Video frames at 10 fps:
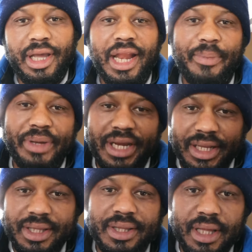and i have
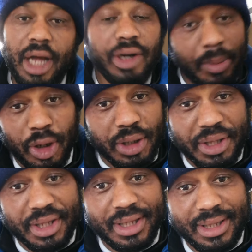been in this country. I'm not
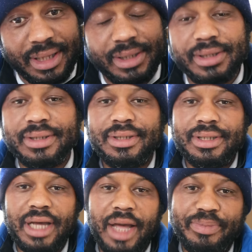a citizen.
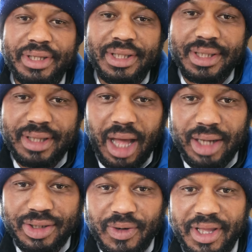I've been in this
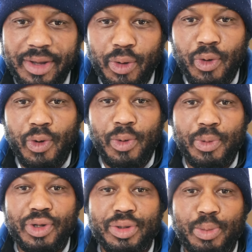country oh,
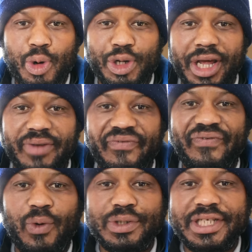almost more than
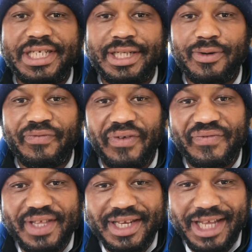14 or
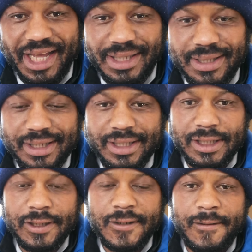15
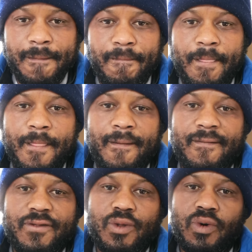years.
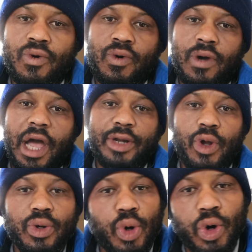So I
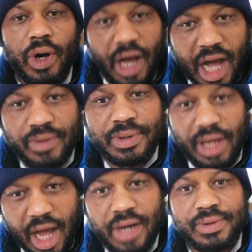don't owe
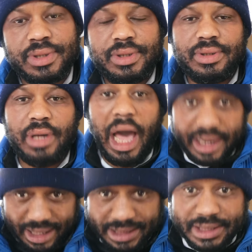a house.
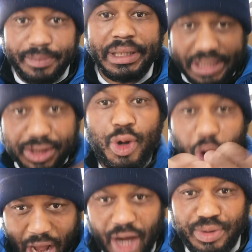I rent, but it's
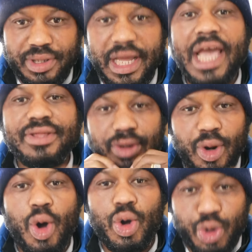your house. As
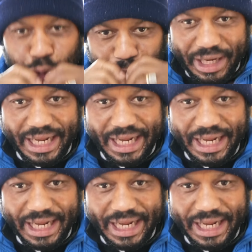long you